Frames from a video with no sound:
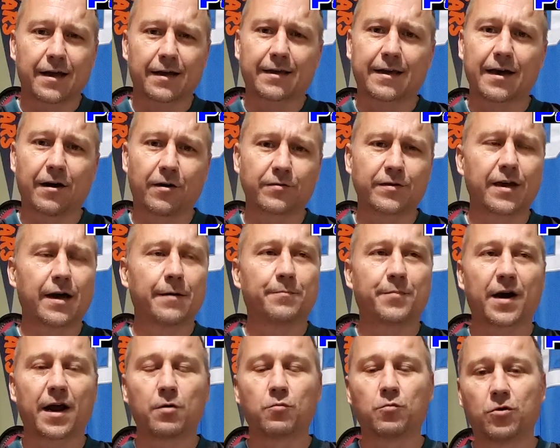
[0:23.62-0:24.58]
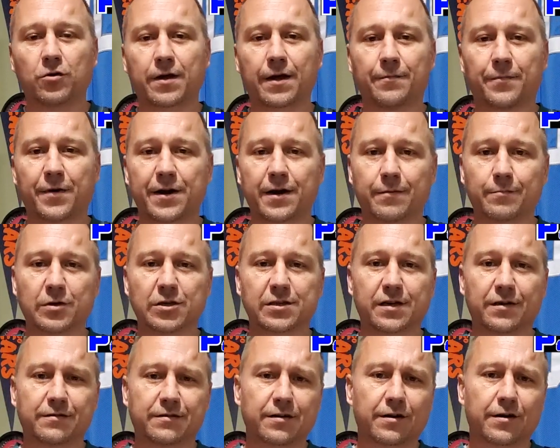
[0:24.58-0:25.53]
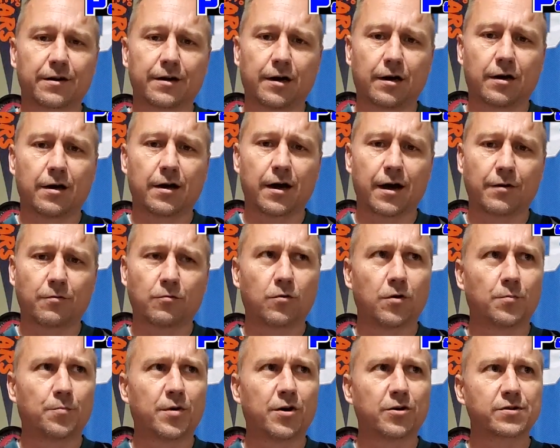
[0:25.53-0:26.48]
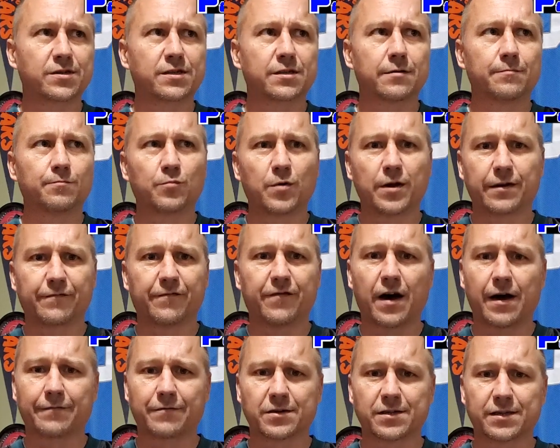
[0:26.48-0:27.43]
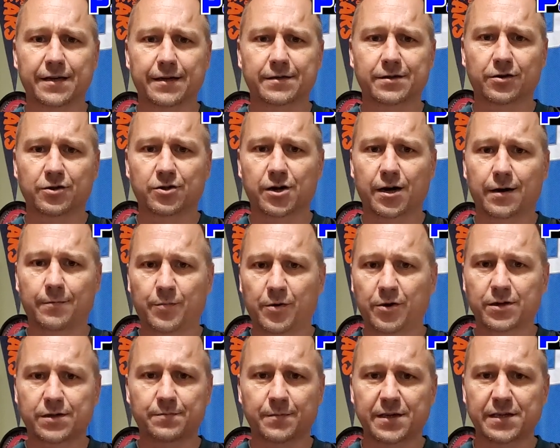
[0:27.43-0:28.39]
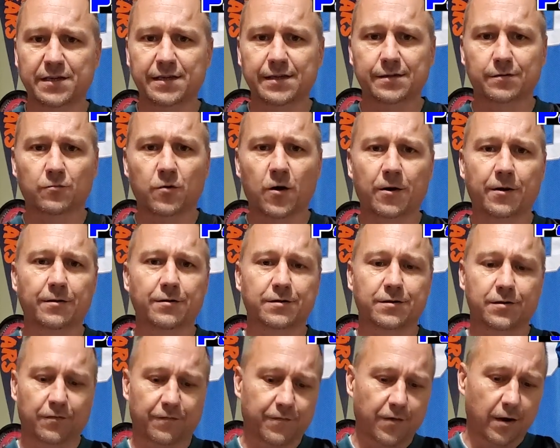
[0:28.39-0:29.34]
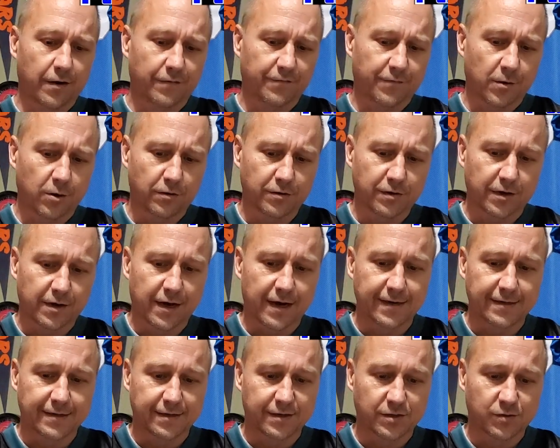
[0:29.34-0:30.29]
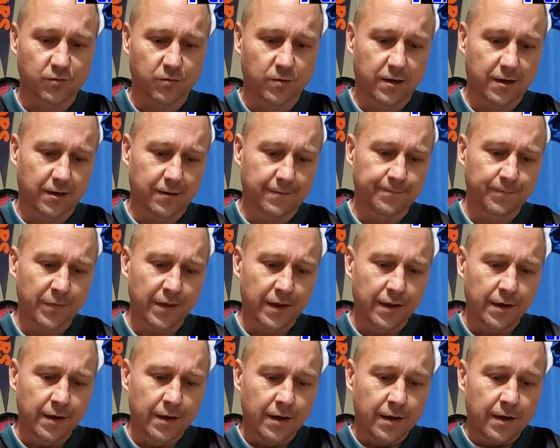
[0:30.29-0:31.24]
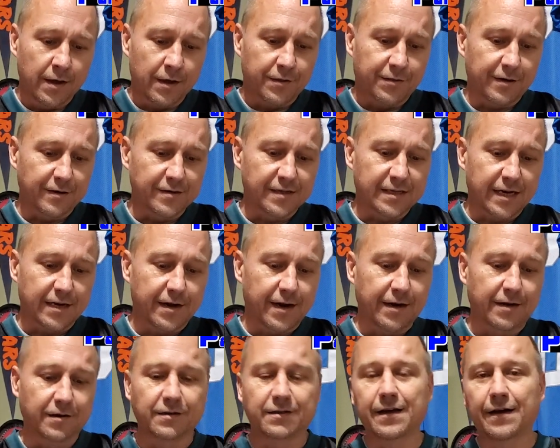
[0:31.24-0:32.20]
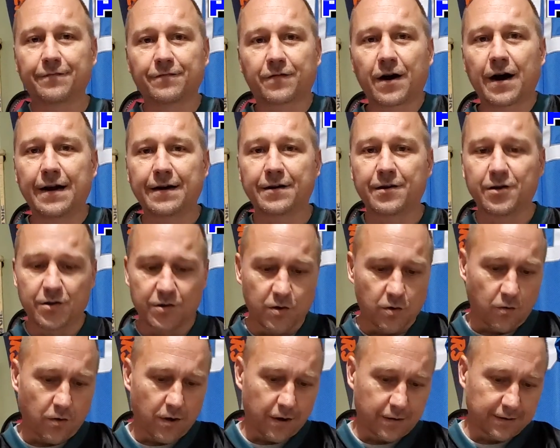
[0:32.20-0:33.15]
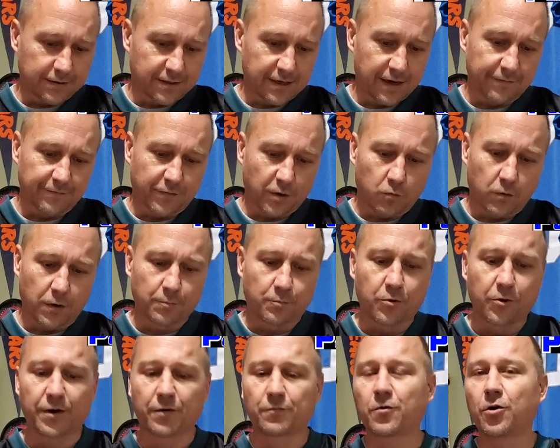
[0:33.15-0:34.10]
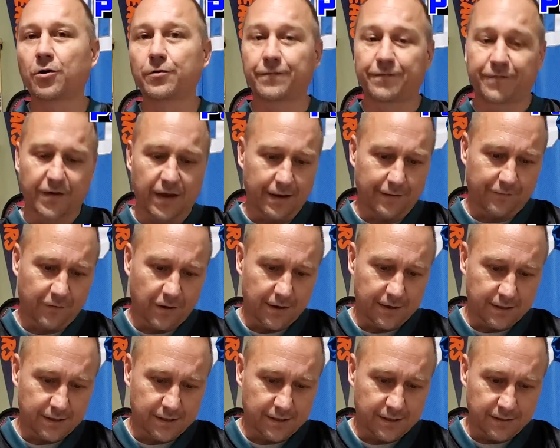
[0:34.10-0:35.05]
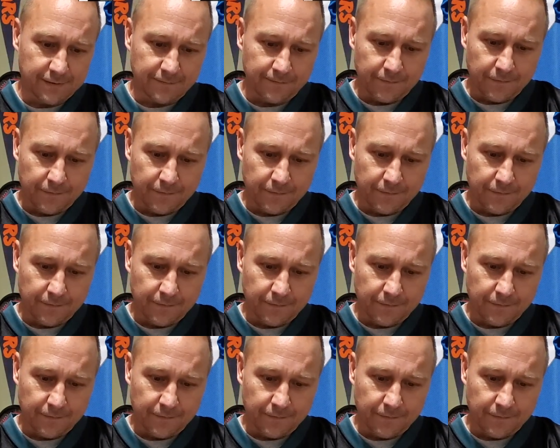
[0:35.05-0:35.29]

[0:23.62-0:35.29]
count yet, but I will get my numbers out there and I will post them week five or six. I'll try to post my season record so far for all you guys as well. Thursday nighter, Denver at New York. Denver 1-point road favorites.